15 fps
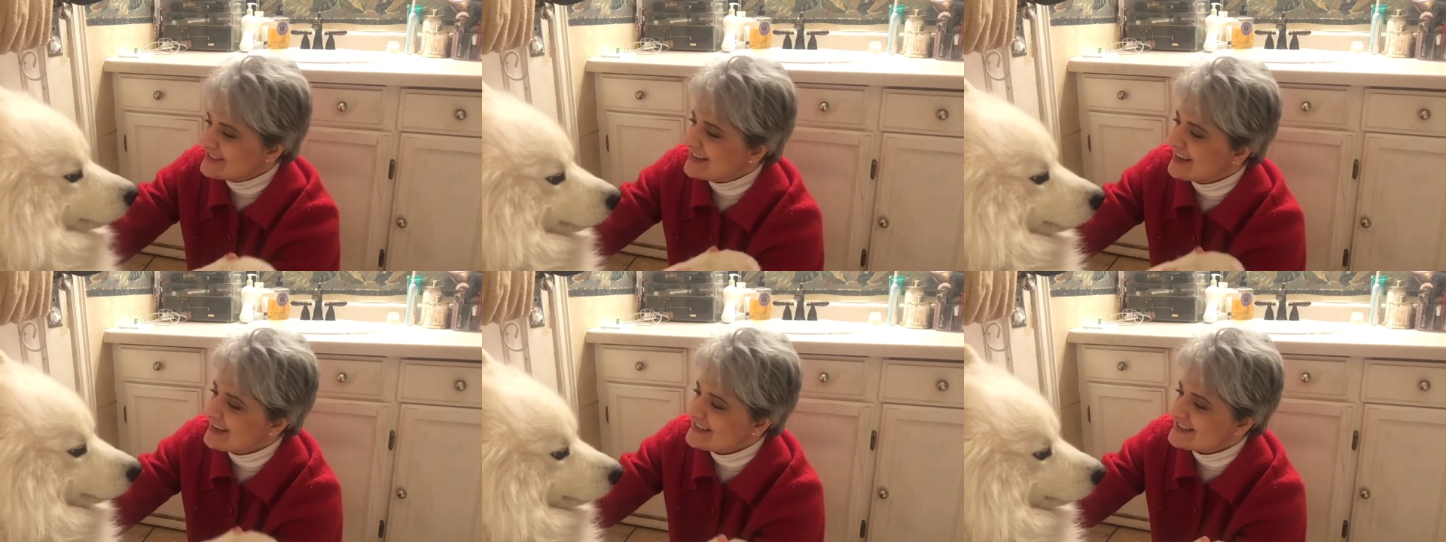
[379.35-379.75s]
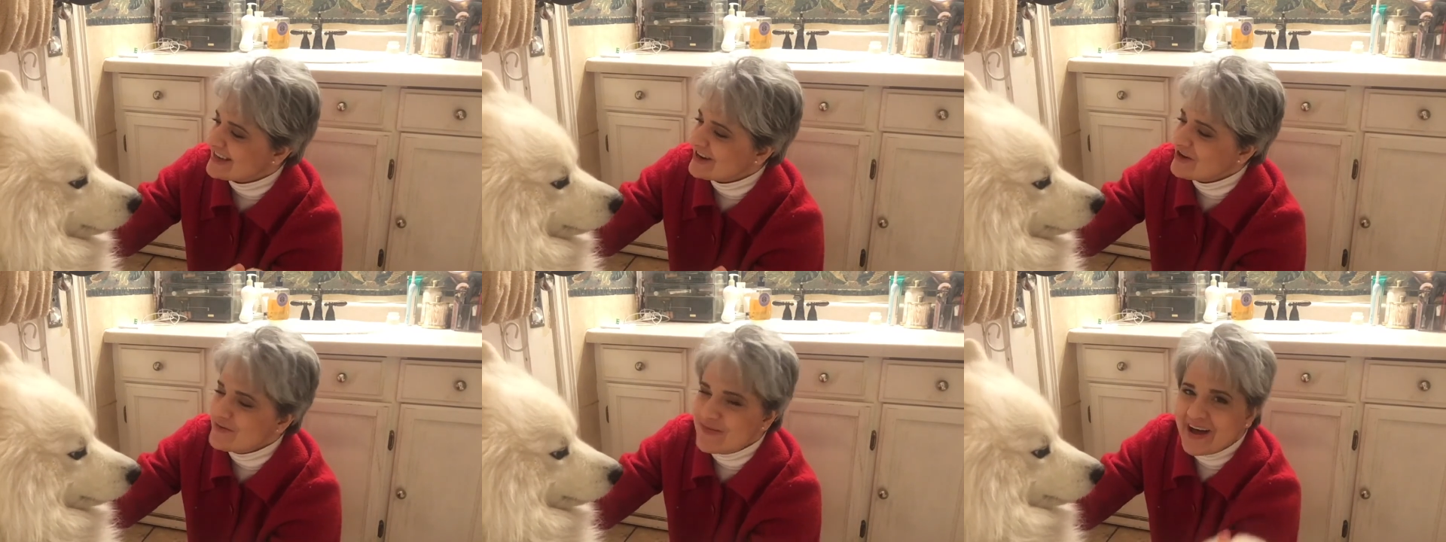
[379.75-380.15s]
Yeti,
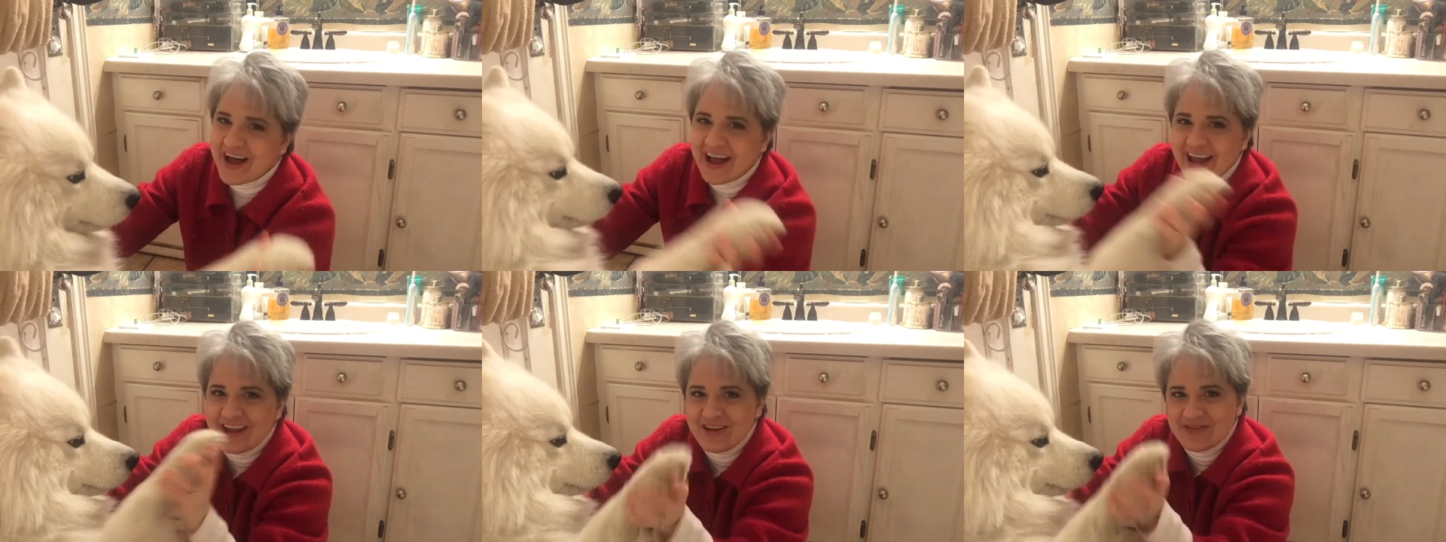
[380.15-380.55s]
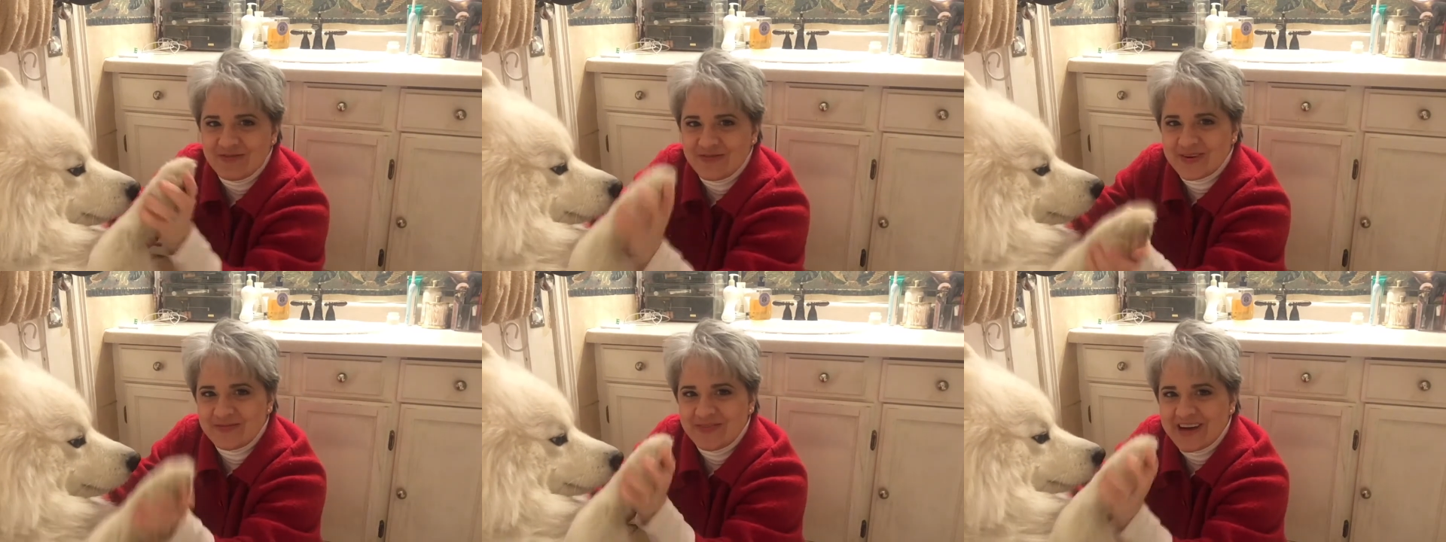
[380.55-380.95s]
say goodbye.
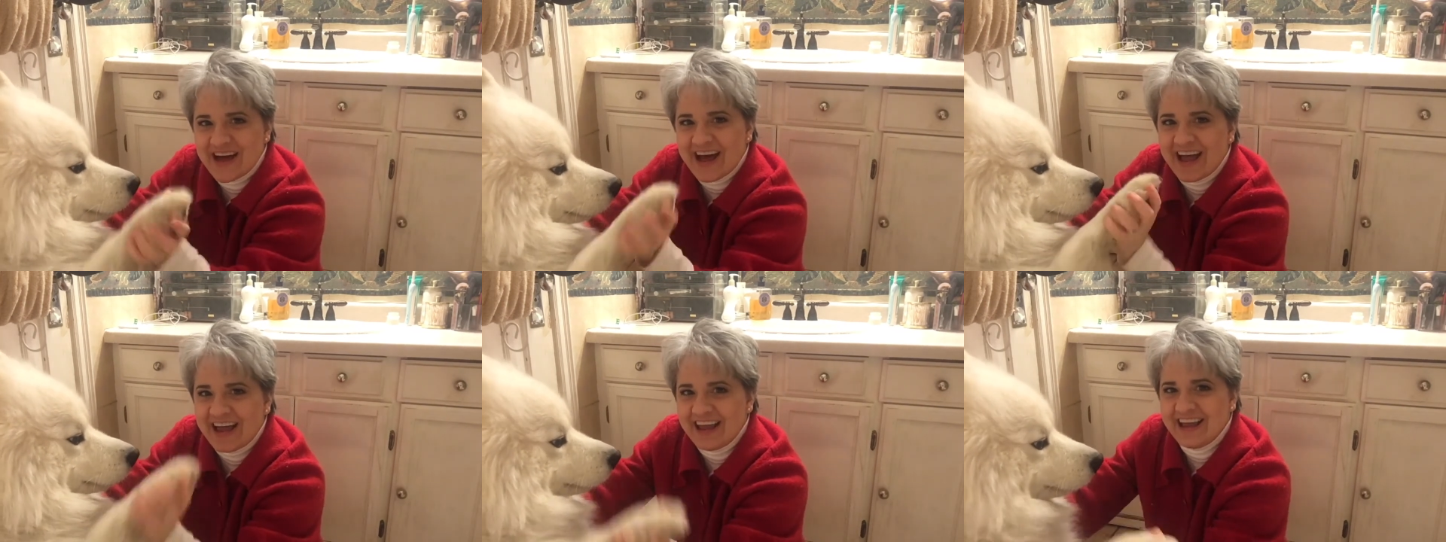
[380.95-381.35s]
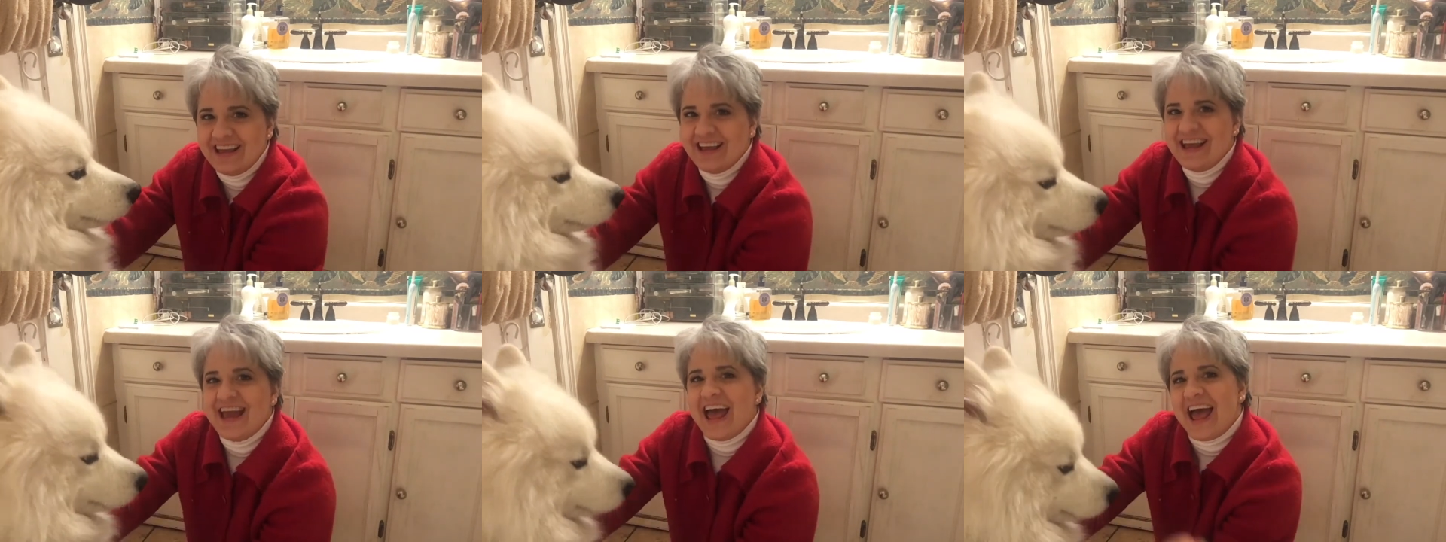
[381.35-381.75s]
Bye-bye.
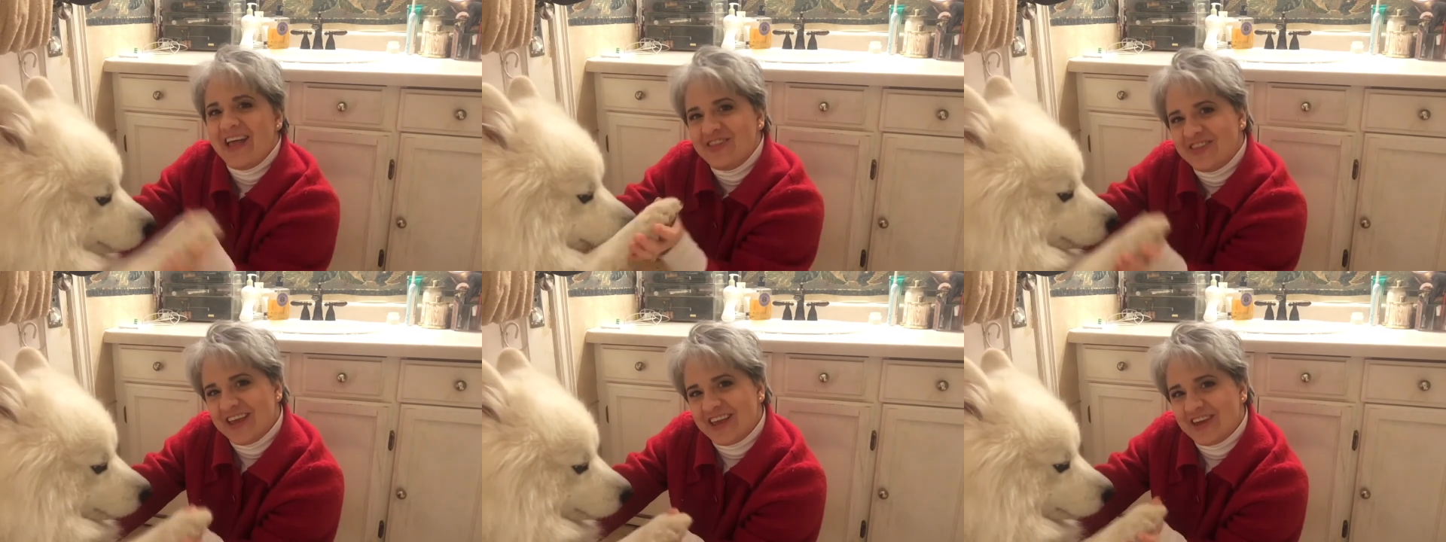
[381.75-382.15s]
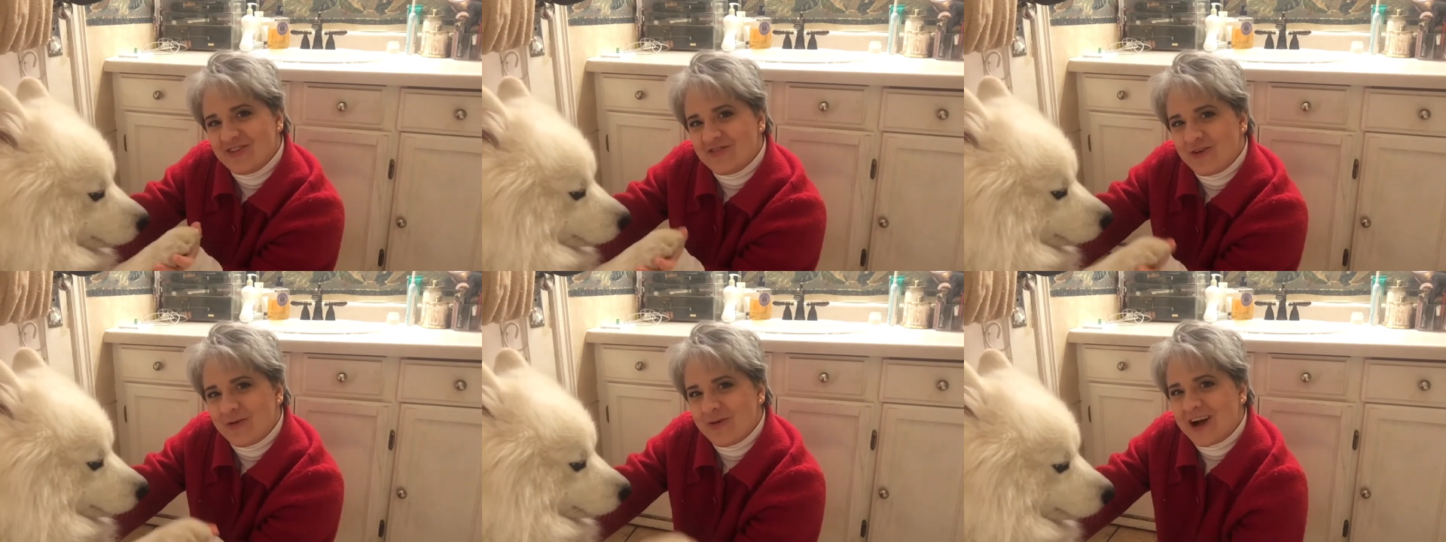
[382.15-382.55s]
And thank
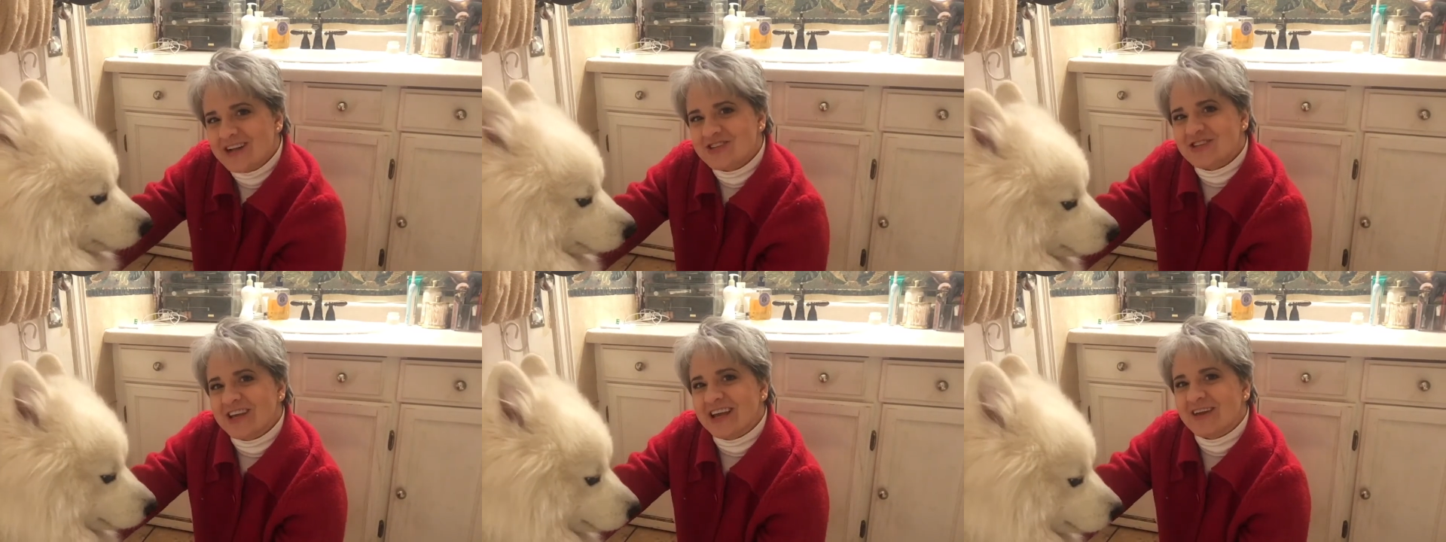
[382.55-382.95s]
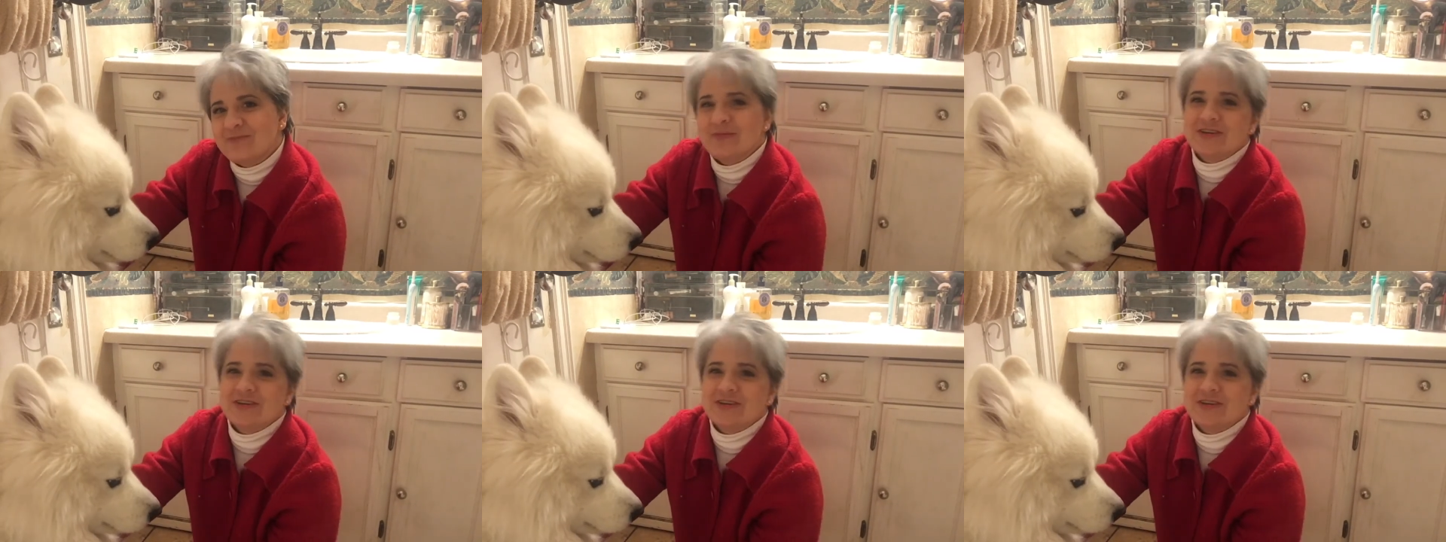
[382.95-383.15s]
you for watching.